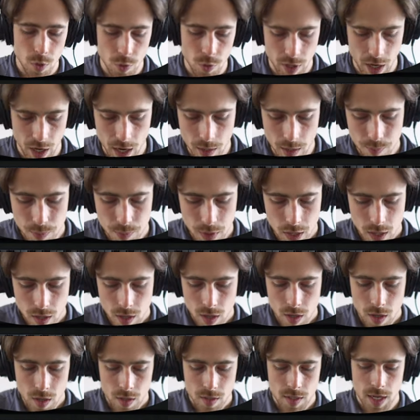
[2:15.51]
Okay,
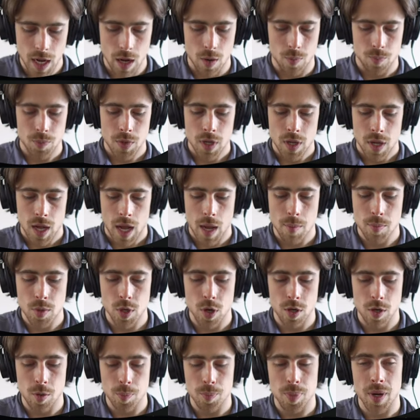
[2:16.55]
now I'm
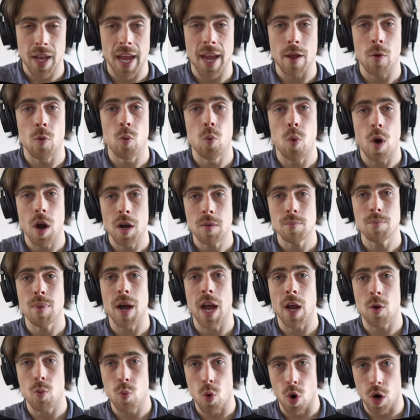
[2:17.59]
gonna play one
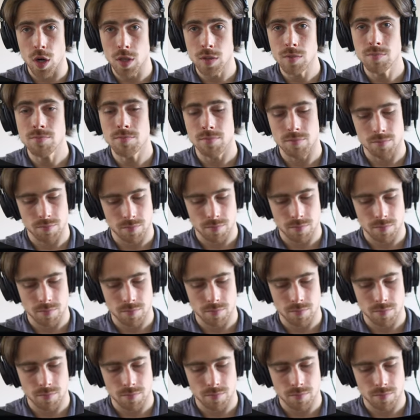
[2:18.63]
by one